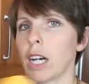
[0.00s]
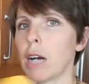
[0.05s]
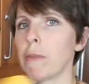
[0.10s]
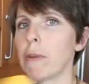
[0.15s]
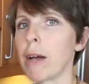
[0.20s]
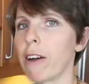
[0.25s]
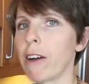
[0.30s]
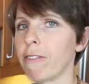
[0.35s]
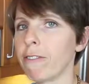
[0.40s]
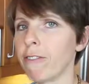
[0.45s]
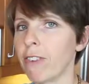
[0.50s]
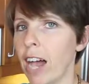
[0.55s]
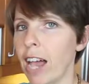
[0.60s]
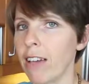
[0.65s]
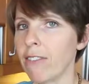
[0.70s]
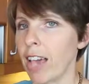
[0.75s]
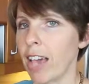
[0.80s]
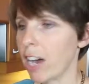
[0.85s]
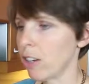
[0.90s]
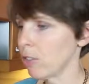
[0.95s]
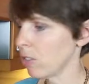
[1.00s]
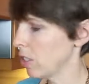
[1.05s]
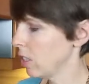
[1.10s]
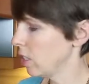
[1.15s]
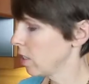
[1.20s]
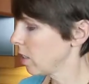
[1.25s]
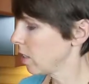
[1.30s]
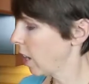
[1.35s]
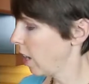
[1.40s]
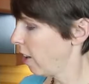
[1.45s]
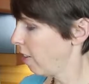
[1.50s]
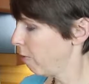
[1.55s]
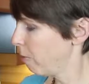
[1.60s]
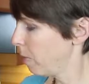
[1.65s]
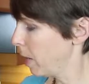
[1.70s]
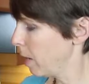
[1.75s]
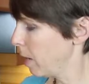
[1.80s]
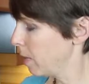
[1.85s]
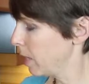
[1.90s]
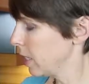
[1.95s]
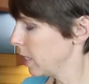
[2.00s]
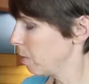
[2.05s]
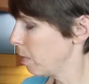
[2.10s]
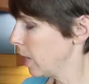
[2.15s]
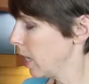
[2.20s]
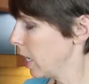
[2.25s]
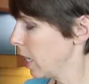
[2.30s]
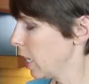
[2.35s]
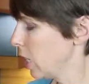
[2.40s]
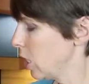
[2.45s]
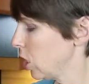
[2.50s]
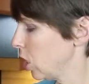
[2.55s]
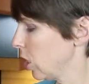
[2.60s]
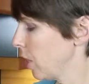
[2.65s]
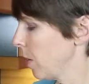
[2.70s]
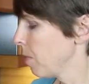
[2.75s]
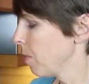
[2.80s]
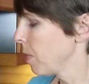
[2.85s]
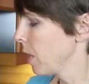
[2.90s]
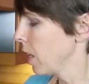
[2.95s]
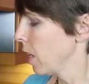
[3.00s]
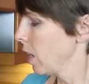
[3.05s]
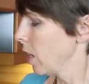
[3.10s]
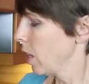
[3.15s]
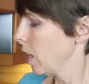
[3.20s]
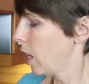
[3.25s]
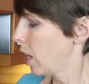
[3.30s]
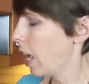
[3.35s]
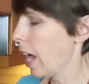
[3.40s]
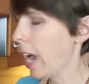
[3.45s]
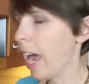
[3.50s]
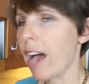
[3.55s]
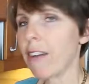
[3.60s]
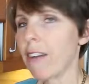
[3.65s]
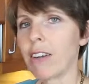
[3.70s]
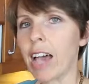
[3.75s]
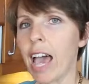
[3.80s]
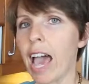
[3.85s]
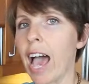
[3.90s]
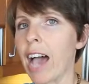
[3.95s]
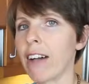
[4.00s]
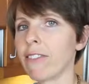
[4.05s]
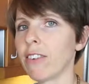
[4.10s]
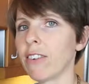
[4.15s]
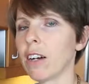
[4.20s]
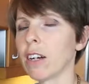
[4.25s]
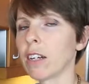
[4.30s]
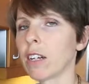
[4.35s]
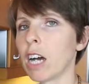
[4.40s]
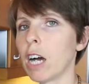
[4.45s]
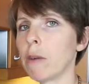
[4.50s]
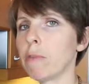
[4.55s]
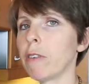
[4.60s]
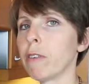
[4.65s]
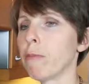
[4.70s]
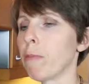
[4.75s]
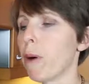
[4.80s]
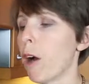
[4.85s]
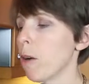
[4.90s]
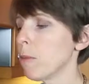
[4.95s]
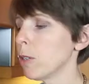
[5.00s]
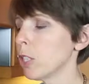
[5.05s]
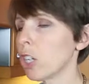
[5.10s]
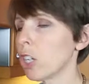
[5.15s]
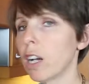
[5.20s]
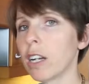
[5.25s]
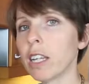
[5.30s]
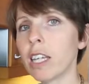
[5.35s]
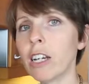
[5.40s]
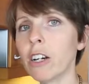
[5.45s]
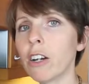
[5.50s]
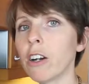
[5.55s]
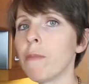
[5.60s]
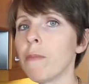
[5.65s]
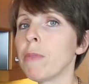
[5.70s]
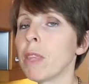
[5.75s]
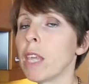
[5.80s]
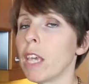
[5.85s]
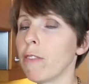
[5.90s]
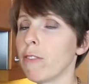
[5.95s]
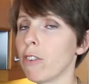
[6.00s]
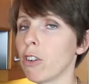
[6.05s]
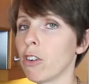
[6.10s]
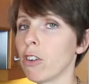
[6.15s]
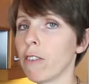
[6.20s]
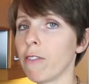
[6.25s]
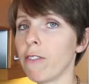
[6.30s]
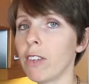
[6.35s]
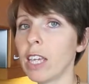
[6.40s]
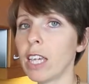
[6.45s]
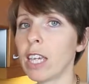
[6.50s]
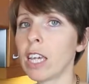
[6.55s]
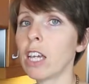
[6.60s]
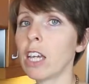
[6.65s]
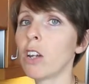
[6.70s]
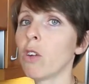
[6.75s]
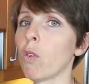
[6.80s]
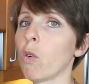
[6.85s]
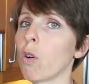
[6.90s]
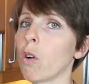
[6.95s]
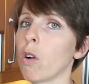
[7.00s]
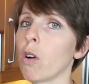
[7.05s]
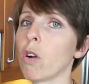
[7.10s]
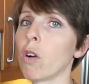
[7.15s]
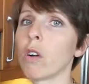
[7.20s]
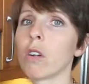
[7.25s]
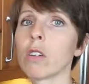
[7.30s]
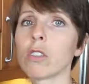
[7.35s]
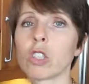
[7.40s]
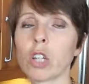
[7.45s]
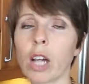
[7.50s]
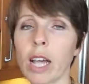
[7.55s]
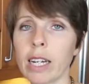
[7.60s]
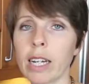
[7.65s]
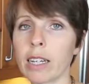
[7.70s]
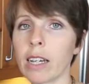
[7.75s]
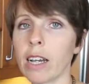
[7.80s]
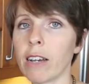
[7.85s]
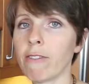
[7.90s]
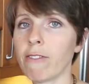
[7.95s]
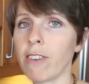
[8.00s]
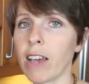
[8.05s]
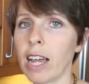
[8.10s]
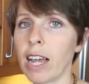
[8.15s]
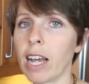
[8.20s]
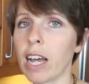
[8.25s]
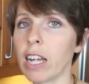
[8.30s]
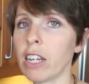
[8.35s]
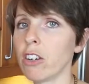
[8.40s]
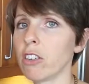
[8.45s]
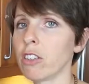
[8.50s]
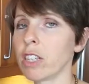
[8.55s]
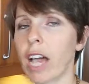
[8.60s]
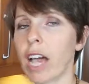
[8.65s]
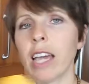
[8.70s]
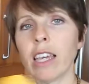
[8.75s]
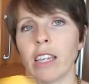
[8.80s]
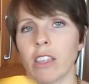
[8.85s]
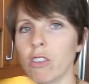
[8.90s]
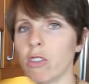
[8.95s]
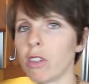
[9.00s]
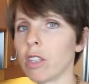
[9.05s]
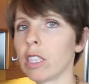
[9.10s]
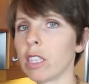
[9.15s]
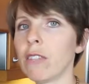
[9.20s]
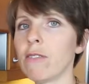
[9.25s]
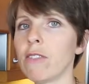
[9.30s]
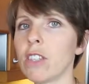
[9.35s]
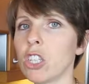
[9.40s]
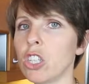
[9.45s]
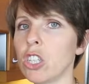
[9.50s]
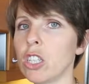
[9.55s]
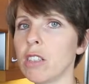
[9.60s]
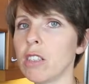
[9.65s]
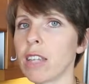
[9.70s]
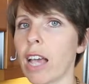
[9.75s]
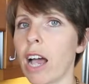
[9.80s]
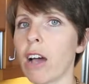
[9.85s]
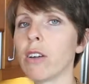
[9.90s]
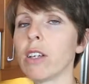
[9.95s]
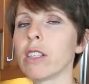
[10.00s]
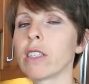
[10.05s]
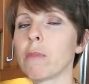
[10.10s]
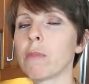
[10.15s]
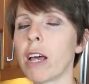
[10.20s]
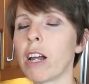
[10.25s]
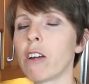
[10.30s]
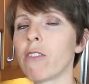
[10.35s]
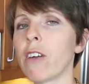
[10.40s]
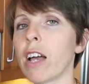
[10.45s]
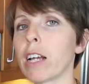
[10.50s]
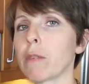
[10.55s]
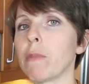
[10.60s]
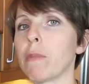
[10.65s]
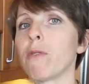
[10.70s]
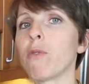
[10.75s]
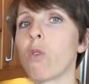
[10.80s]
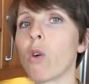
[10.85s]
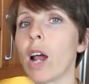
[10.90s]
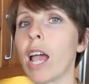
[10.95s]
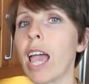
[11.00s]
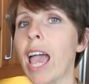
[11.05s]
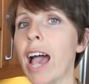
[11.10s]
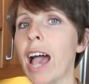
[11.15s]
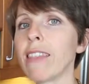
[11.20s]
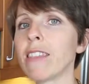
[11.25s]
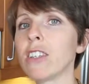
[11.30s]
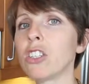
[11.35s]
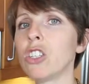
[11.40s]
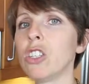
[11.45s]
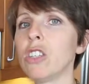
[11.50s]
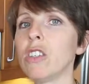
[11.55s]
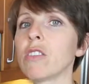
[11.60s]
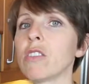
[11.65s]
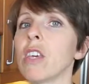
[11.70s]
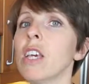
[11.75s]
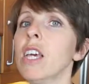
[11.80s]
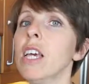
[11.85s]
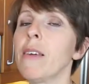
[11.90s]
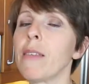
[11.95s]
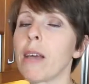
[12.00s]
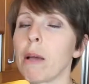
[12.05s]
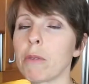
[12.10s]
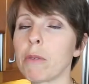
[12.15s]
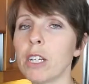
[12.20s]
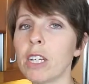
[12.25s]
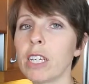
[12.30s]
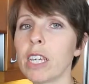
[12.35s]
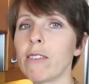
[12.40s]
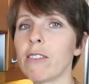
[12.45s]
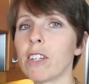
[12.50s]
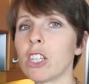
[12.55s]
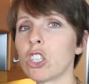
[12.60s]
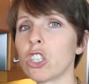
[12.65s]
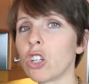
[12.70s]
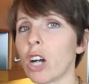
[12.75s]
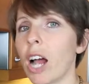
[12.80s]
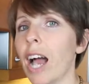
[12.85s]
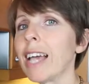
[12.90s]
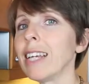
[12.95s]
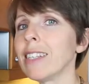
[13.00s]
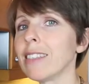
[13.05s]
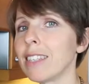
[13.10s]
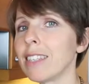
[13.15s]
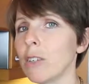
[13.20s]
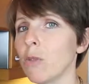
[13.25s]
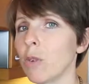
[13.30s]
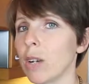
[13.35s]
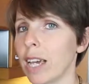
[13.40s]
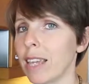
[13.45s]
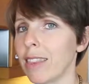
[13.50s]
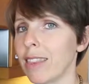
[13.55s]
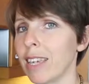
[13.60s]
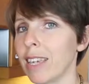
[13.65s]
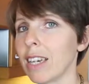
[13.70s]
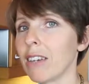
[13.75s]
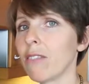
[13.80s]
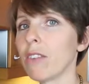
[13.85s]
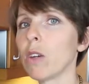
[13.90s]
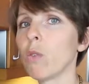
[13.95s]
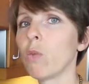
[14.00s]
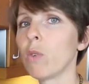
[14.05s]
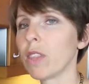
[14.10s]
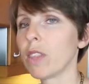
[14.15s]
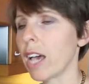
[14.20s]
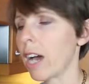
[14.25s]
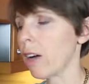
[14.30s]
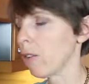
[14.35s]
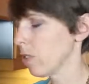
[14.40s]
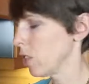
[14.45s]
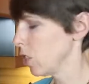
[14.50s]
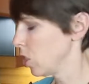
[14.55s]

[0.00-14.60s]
about 5 ounces of baby spinach. I have 1/2 cup of parmesan here. If you're a vegan or trying to cut fat out of your diet, you can leave the cheese out. As a matter of fact, before I add the cheese, I'm going to give it a try and see what I think of it without the